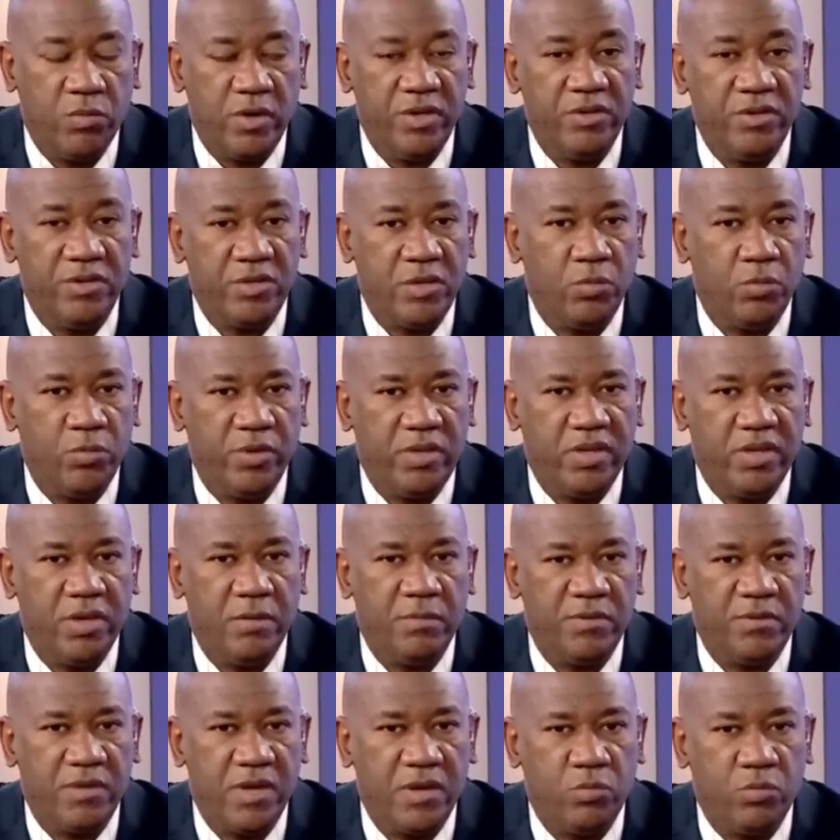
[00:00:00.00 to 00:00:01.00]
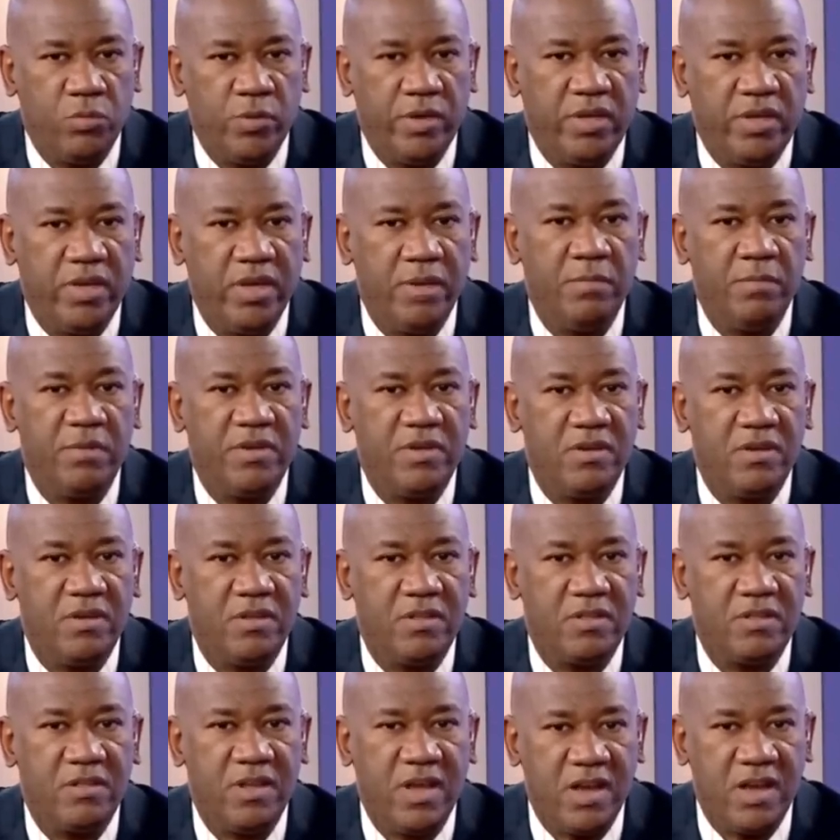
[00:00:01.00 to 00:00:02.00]
When you say we came third, we came
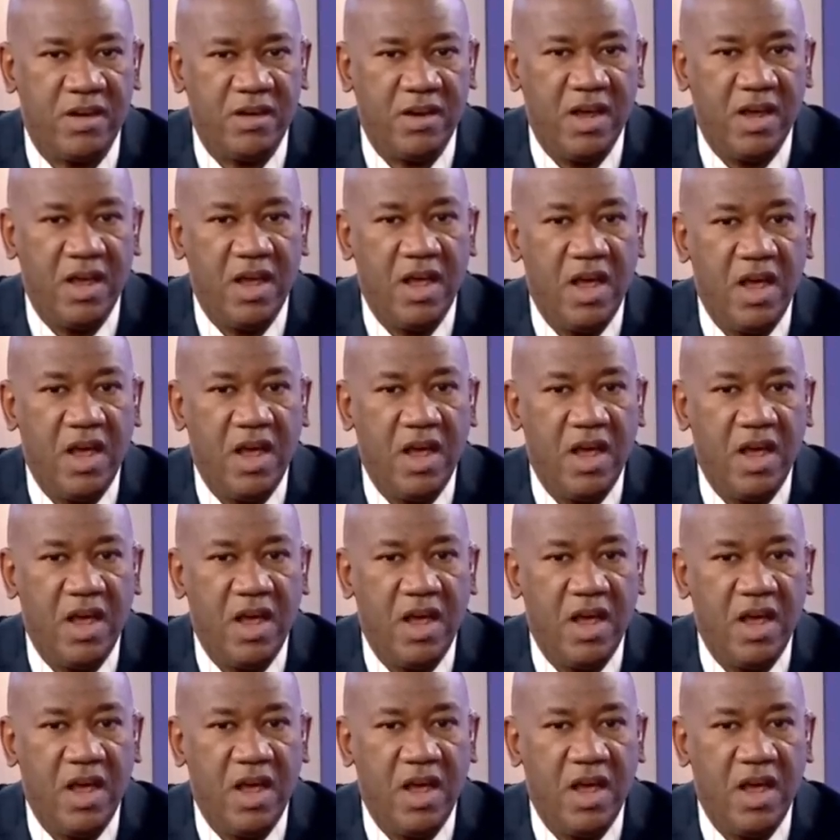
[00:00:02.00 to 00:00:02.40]
third